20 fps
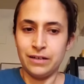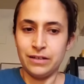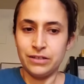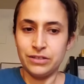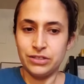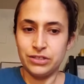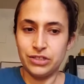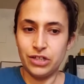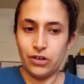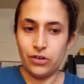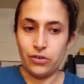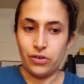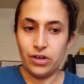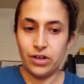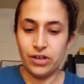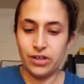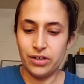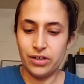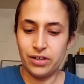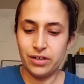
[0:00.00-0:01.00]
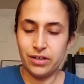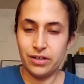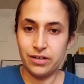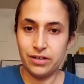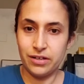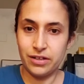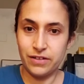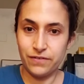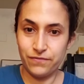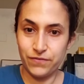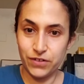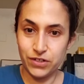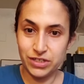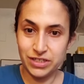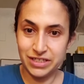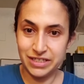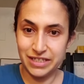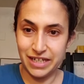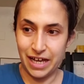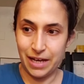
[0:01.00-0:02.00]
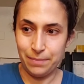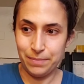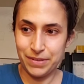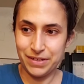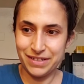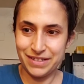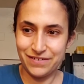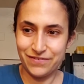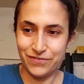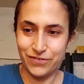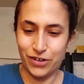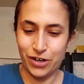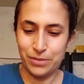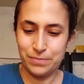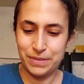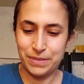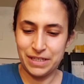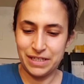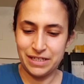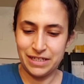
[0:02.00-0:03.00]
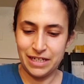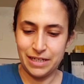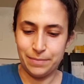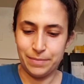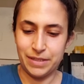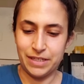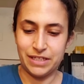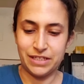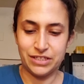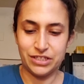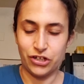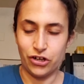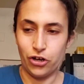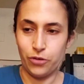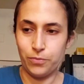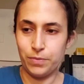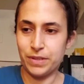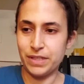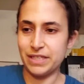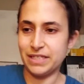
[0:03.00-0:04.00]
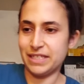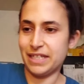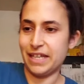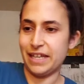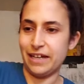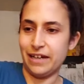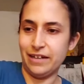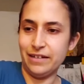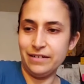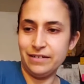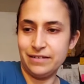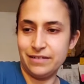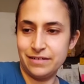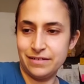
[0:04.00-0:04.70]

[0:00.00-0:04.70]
So, the first step for our bean dip is to open this can